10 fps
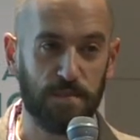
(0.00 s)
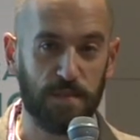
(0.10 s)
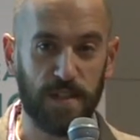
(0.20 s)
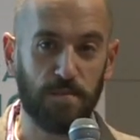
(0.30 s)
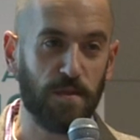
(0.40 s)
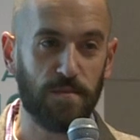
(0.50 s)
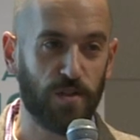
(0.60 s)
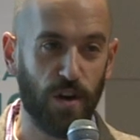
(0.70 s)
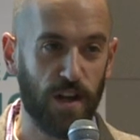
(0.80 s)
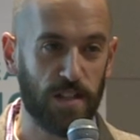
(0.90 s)
symptoms
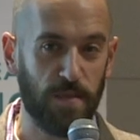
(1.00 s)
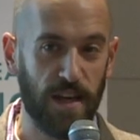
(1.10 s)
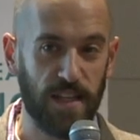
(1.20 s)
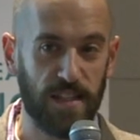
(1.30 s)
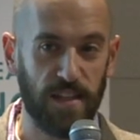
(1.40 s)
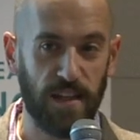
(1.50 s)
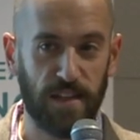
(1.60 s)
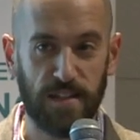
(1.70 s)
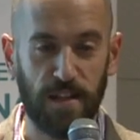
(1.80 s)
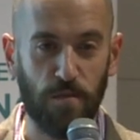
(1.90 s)
caused by ECD?
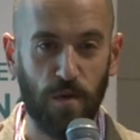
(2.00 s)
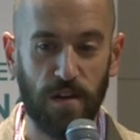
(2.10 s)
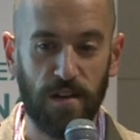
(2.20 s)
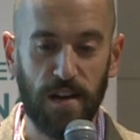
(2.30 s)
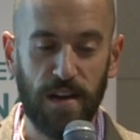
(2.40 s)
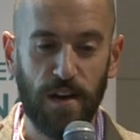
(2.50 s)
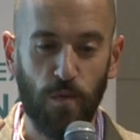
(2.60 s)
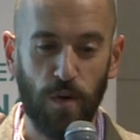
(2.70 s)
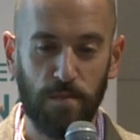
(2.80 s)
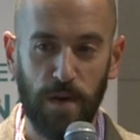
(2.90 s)
Because
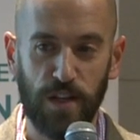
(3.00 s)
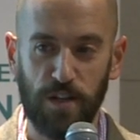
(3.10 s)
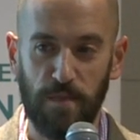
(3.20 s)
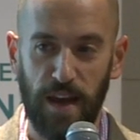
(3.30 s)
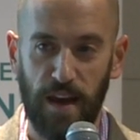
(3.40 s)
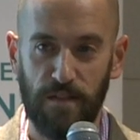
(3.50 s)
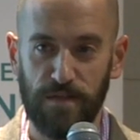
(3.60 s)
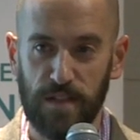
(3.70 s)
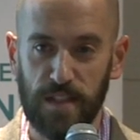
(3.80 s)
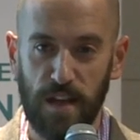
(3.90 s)
one patient may have
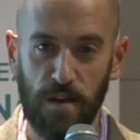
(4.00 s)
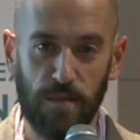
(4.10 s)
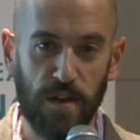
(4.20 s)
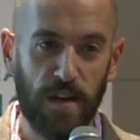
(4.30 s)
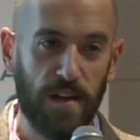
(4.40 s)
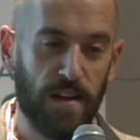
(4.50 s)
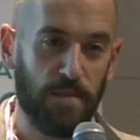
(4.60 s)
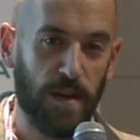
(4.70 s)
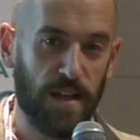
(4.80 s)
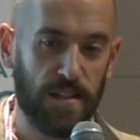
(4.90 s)
some
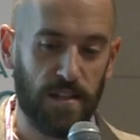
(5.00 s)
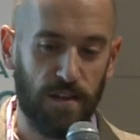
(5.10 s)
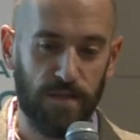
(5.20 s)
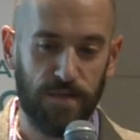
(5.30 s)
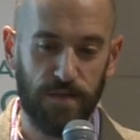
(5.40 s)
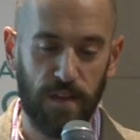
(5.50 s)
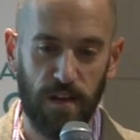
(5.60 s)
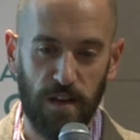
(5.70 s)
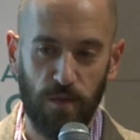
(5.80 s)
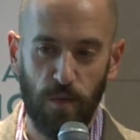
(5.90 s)
because of
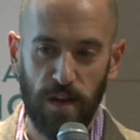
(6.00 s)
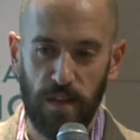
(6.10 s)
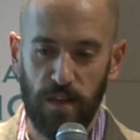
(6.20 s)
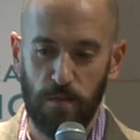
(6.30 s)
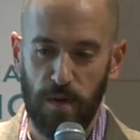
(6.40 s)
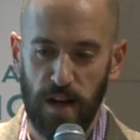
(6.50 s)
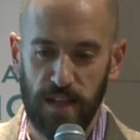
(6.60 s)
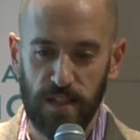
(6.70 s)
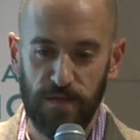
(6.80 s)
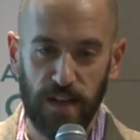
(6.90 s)
the way that their body
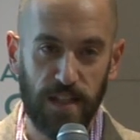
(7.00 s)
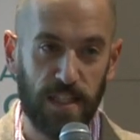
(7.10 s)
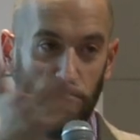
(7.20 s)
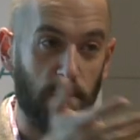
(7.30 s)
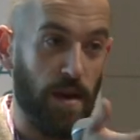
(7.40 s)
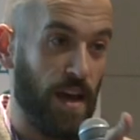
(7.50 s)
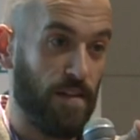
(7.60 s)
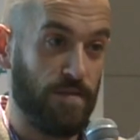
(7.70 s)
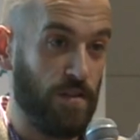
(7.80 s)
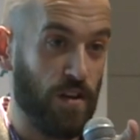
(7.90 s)
is affected. Someone may
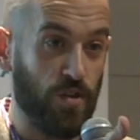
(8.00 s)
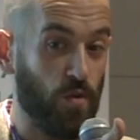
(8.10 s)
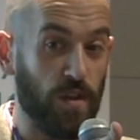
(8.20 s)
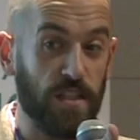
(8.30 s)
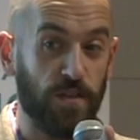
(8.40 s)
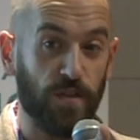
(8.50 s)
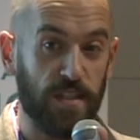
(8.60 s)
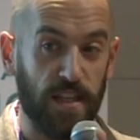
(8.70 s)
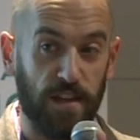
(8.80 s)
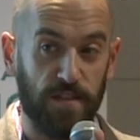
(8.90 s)
have a totally
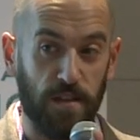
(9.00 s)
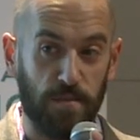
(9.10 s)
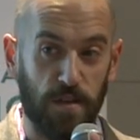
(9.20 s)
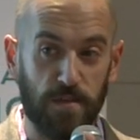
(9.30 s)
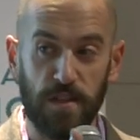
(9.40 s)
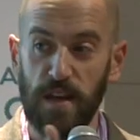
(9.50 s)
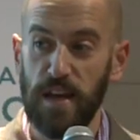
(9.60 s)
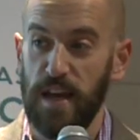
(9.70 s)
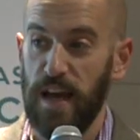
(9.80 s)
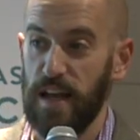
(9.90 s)
different set of symptoms.
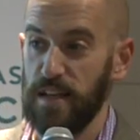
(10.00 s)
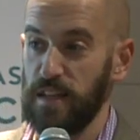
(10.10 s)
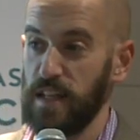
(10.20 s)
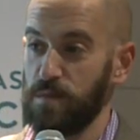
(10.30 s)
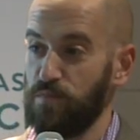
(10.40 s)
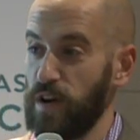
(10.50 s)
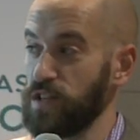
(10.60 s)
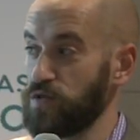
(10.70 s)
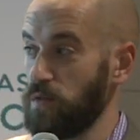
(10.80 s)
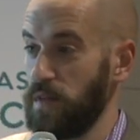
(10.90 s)
And let's
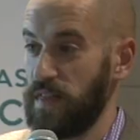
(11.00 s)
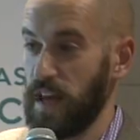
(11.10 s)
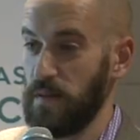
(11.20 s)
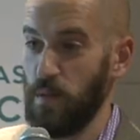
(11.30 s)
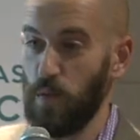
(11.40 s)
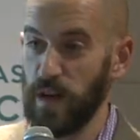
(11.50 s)
brainstorm and think about